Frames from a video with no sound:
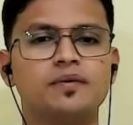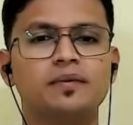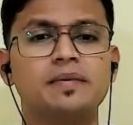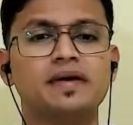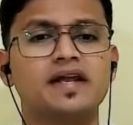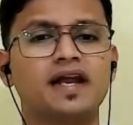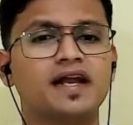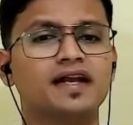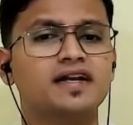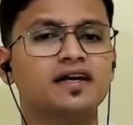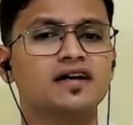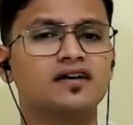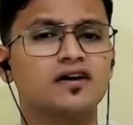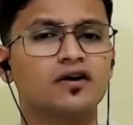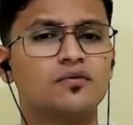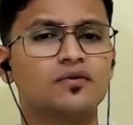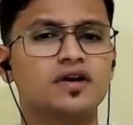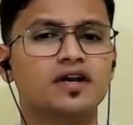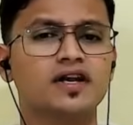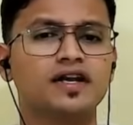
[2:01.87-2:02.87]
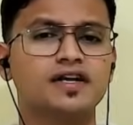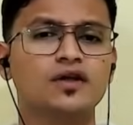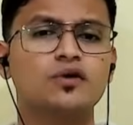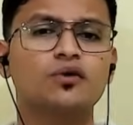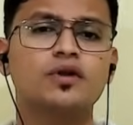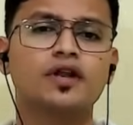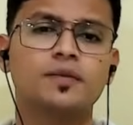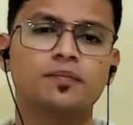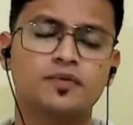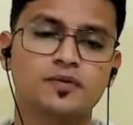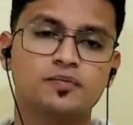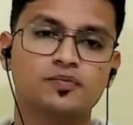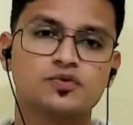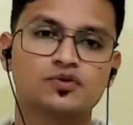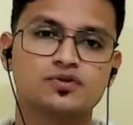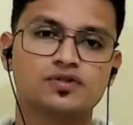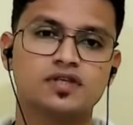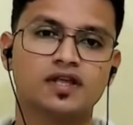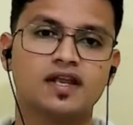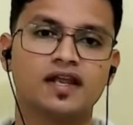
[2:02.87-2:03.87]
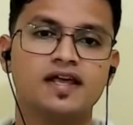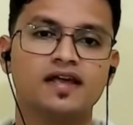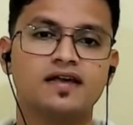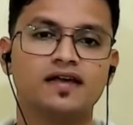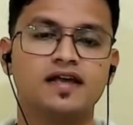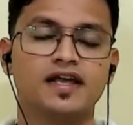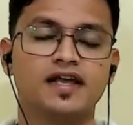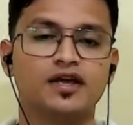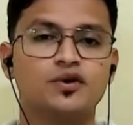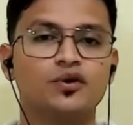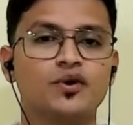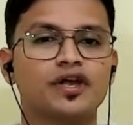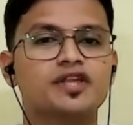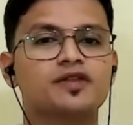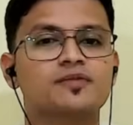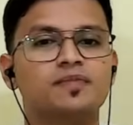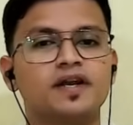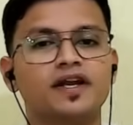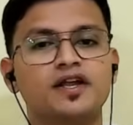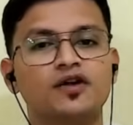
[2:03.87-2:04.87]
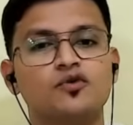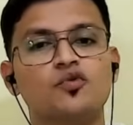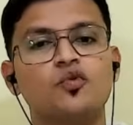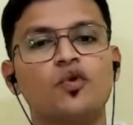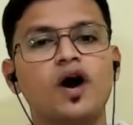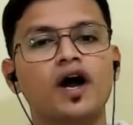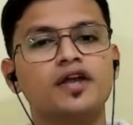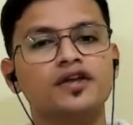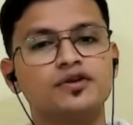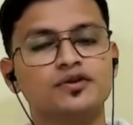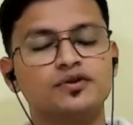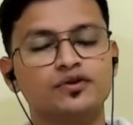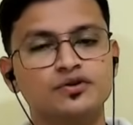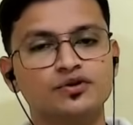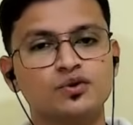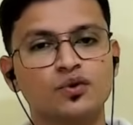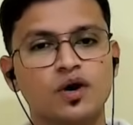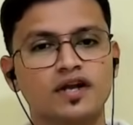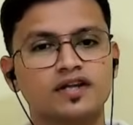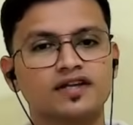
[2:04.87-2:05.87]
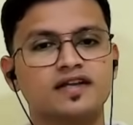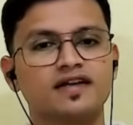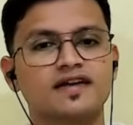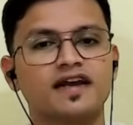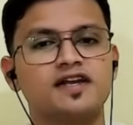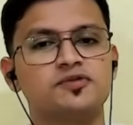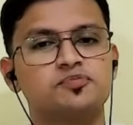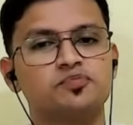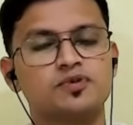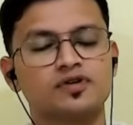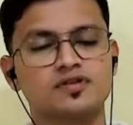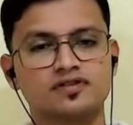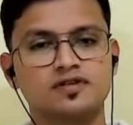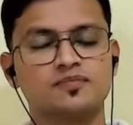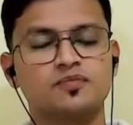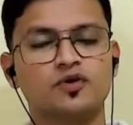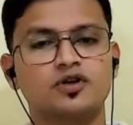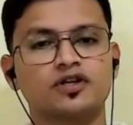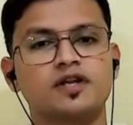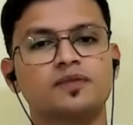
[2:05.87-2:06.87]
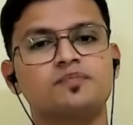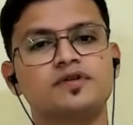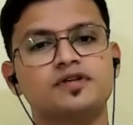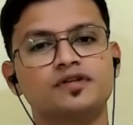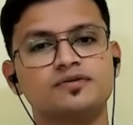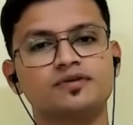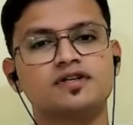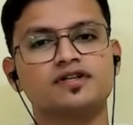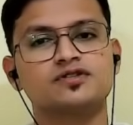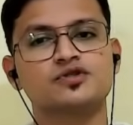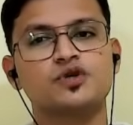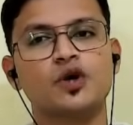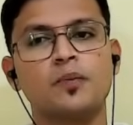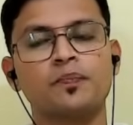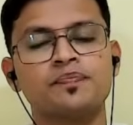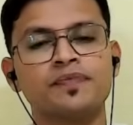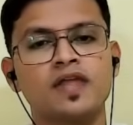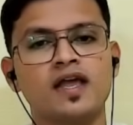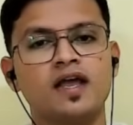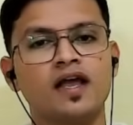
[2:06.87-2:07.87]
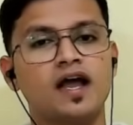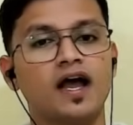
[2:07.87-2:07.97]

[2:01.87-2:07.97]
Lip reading: you will be write a cover letter or a proposal, you know, explaining why you are the right person for that particular job.